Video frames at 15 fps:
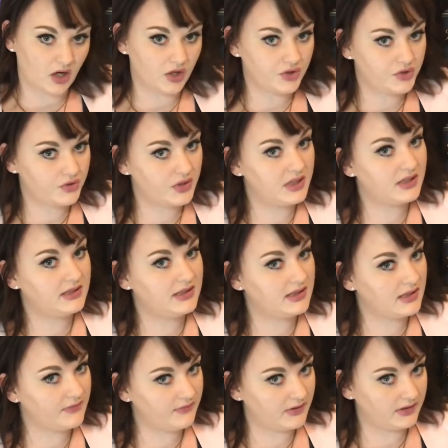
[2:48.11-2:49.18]
are treated
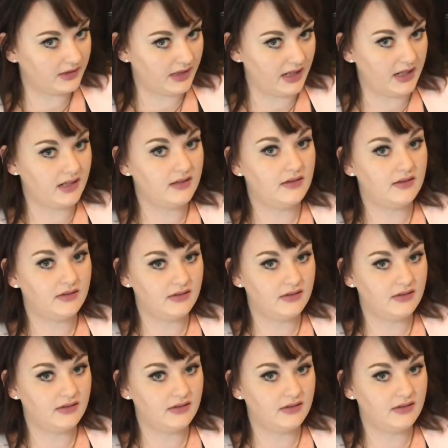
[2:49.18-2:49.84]
differently